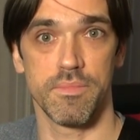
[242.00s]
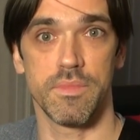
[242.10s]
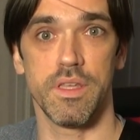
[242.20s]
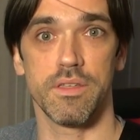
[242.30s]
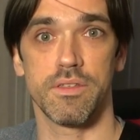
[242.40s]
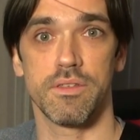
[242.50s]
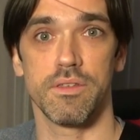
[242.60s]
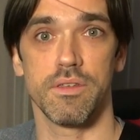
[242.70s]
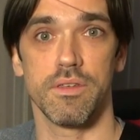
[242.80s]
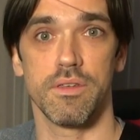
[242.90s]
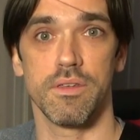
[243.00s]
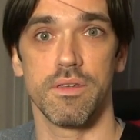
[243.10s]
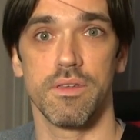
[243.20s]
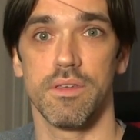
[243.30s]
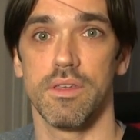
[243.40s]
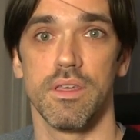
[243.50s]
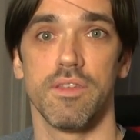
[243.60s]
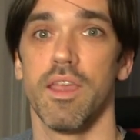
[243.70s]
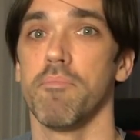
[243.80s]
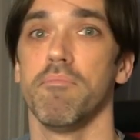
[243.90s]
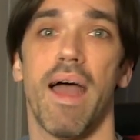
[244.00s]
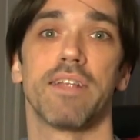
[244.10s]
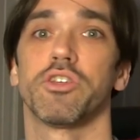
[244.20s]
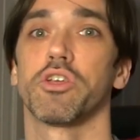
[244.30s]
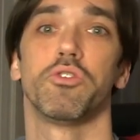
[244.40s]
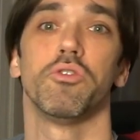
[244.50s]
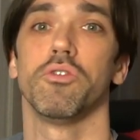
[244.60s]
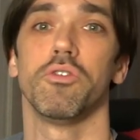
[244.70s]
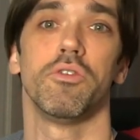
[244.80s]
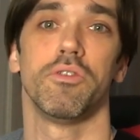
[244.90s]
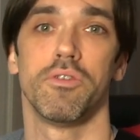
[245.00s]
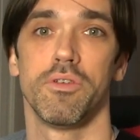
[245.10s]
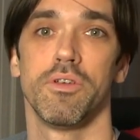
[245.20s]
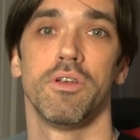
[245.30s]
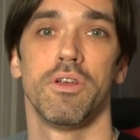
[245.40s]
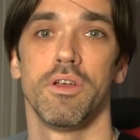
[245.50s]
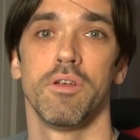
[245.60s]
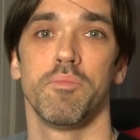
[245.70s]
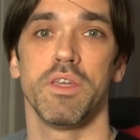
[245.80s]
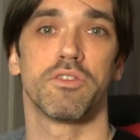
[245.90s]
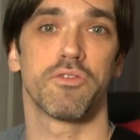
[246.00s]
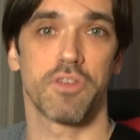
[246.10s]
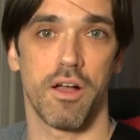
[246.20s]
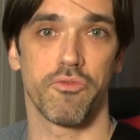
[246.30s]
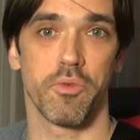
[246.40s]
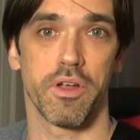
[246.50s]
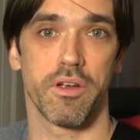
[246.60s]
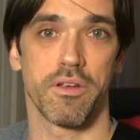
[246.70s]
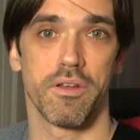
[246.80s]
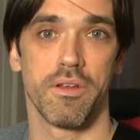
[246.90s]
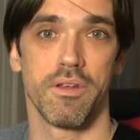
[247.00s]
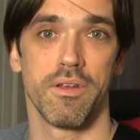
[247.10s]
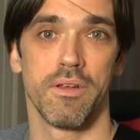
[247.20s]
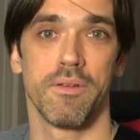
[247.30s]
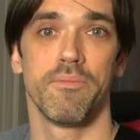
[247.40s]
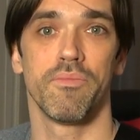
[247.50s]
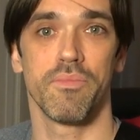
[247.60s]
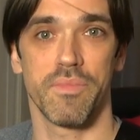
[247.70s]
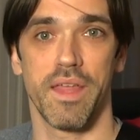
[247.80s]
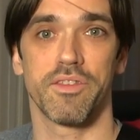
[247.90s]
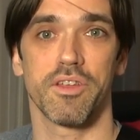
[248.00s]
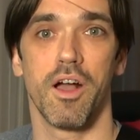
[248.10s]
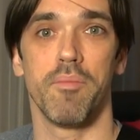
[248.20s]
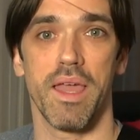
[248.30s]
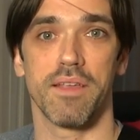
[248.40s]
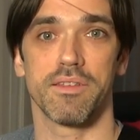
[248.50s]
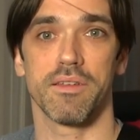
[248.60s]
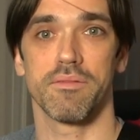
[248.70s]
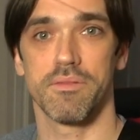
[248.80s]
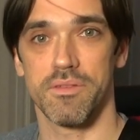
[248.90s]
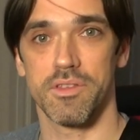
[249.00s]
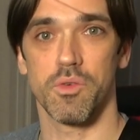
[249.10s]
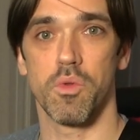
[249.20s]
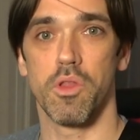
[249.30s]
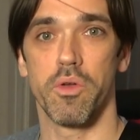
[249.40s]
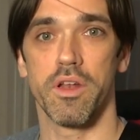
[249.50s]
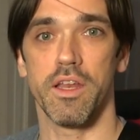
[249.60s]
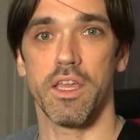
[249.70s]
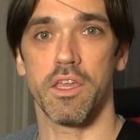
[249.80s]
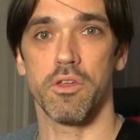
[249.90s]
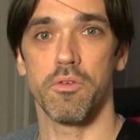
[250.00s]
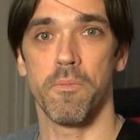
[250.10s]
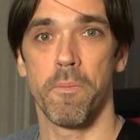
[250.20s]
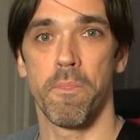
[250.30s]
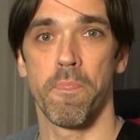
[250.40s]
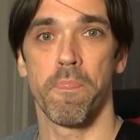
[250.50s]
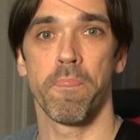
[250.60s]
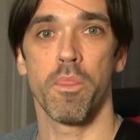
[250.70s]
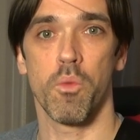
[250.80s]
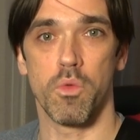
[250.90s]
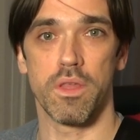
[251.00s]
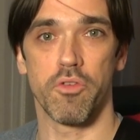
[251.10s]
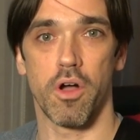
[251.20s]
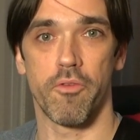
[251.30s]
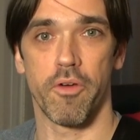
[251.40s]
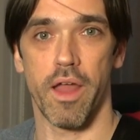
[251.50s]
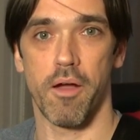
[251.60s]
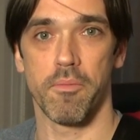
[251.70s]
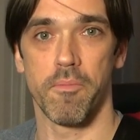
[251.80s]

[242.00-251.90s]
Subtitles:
This is a magical piece of software that's amazing. So we'll load in an EQ. We'll leave it off for now.